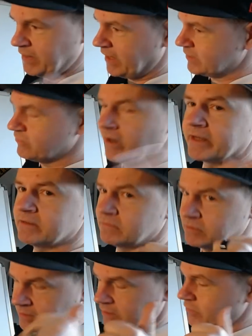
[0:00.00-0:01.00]
That's fine.
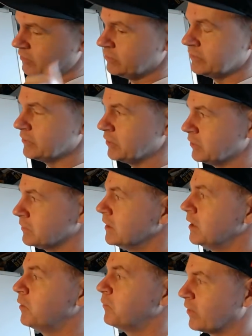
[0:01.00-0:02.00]
You do you.
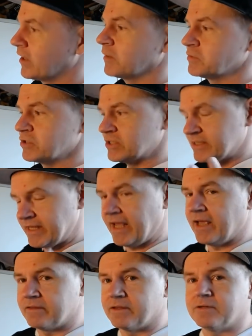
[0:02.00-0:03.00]
But I'm just
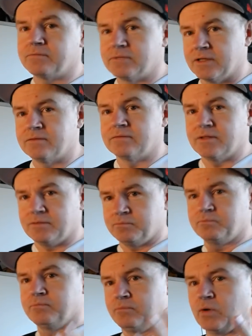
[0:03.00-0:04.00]
saying that that, that
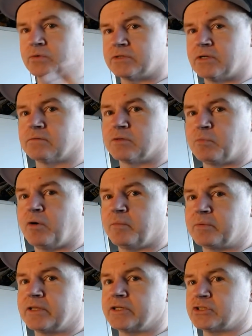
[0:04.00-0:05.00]
most out in the
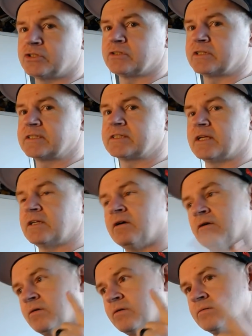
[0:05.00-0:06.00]
population are going to say,
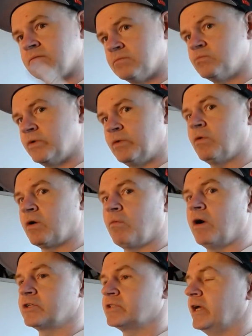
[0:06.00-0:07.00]
no, we want to
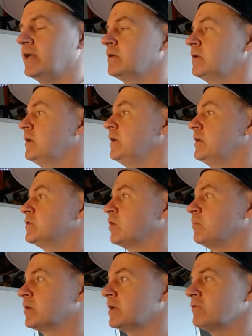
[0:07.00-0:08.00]
watch that. So I'm
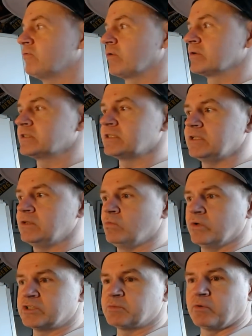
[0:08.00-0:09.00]
looking forward to seeing
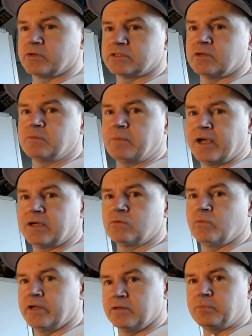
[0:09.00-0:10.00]
which sports come back and
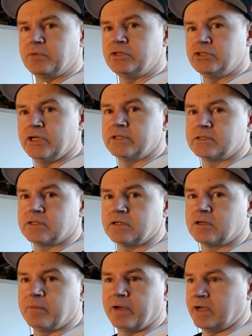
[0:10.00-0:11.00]
when, and P G A is going to
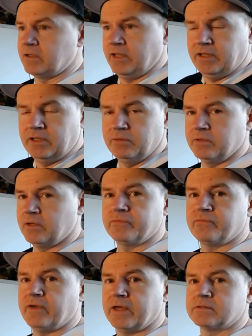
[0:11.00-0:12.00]
come back likely without
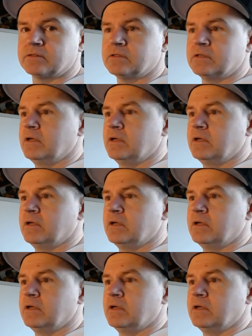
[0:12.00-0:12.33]
fans.